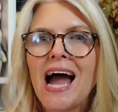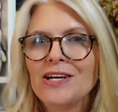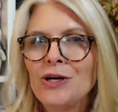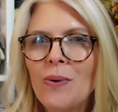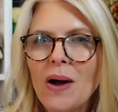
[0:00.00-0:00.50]
I
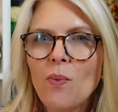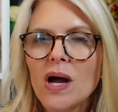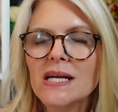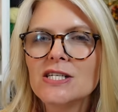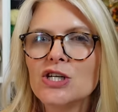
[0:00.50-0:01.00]
knew I
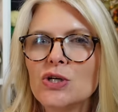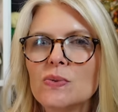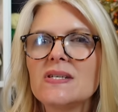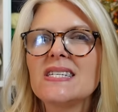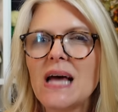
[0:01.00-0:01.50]
wanted to do
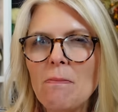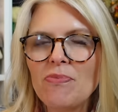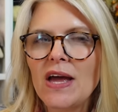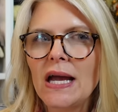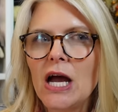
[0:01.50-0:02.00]

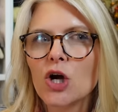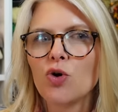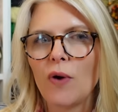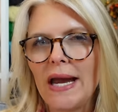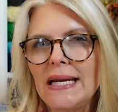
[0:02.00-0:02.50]
something
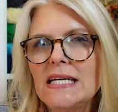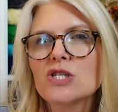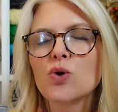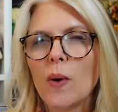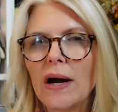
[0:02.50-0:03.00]
granny
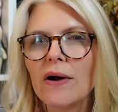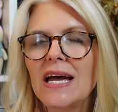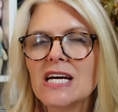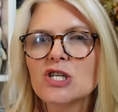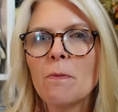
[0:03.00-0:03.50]

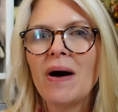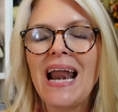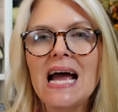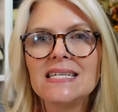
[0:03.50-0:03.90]
square-ish, but I